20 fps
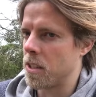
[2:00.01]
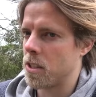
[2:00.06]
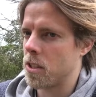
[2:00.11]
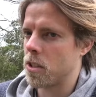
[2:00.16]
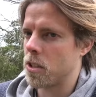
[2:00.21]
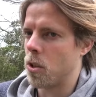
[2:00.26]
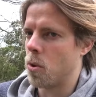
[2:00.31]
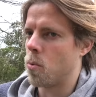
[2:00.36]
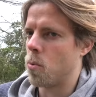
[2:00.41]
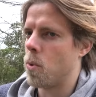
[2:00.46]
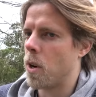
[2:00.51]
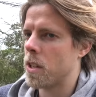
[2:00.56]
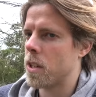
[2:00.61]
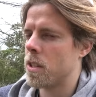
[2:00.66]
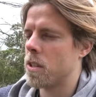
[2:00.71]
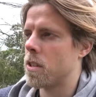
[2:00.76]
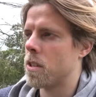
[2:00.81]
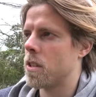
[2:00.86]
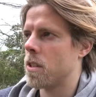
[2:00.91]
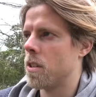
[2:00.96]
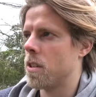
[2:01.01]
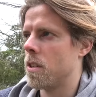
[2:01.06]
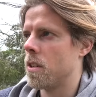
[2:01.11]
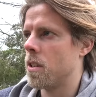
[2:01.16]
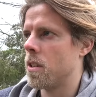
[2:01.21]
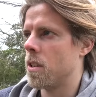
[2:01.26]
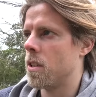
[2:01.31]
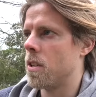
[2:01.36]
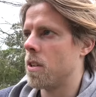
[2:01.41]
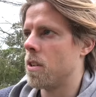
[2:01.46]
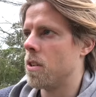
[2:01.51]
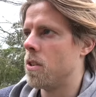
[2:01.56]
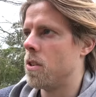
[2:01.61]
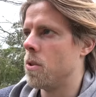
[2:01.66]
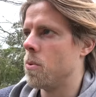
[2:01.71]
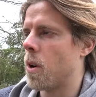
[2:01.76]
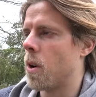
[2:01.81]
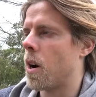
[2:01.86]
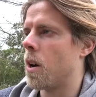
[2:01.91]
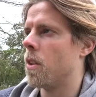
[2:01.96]
So what
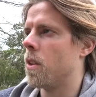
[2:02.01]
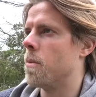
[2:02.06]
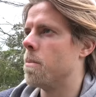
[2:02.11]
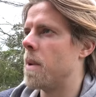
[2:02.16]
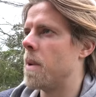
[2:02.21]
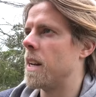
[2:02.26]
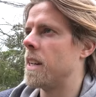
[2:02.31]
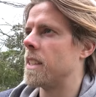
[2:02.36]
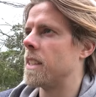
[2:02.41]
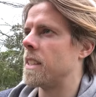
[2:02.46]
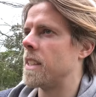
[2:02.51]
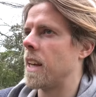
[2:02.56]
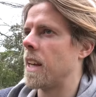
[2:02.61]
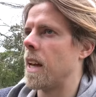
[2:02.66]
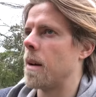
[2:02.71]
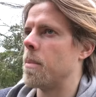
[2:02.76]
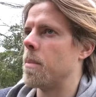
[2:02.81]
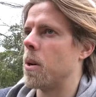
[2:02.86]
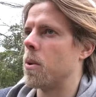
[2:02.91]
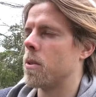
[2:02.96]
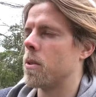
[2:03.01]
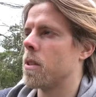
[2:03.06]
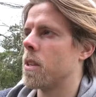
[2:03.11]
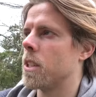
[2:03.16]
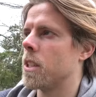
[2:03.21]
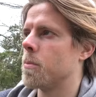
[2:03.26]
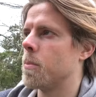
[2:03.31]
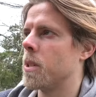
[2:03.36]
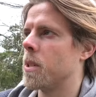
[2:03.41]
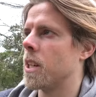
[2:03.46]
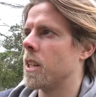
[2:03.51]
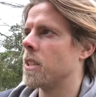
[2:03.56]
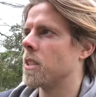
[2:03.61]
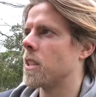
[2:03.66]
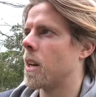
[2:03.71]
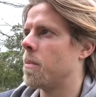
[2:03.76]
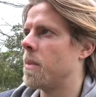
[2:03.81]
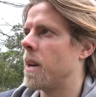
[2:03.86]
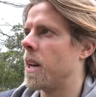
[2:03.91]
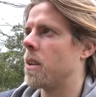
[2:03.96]
do other men say about this
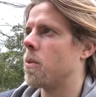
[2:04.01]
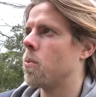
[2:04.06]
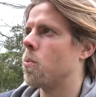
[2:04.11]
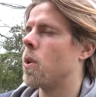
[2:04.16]
potential mate?